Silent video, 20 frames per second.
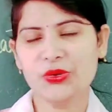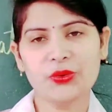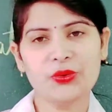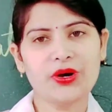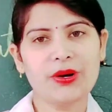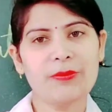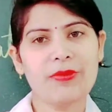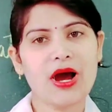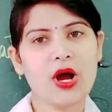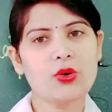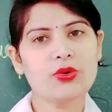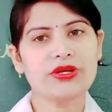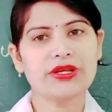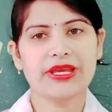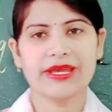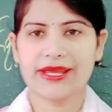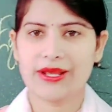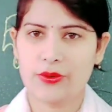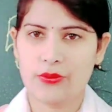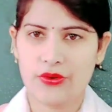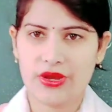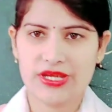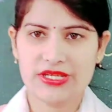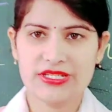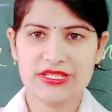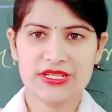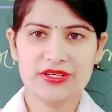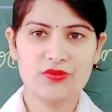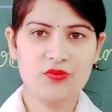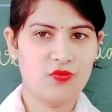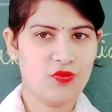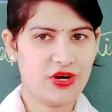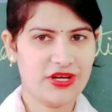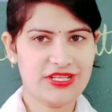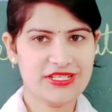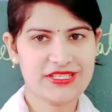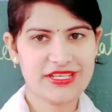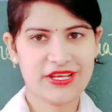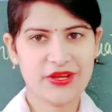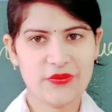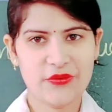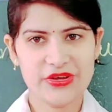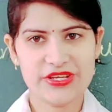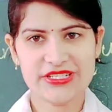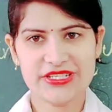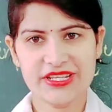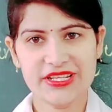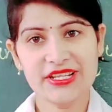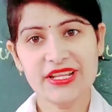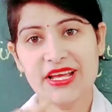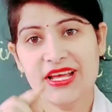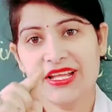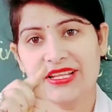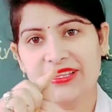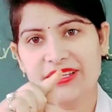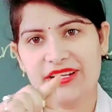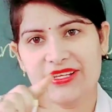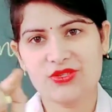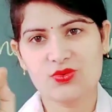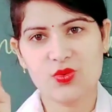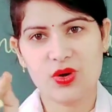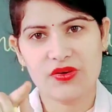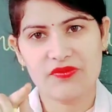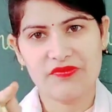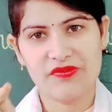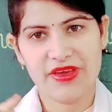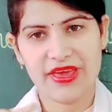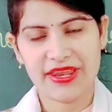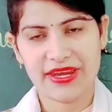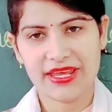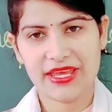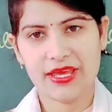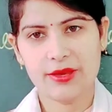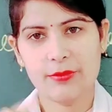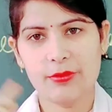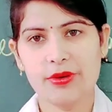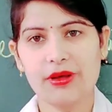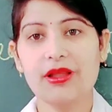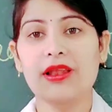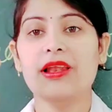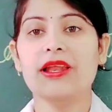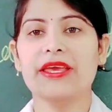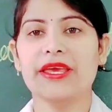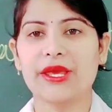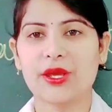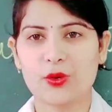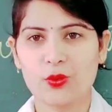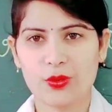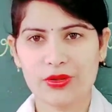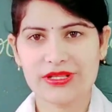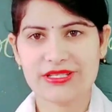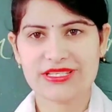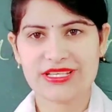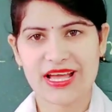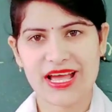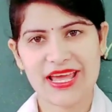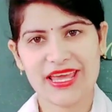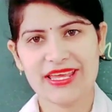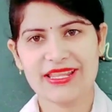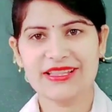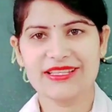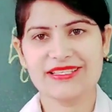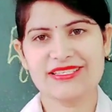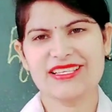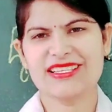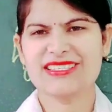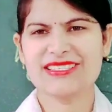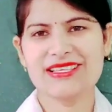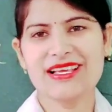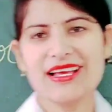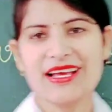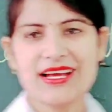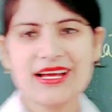know about equation. What is equation? There is one variable, equal sign. This is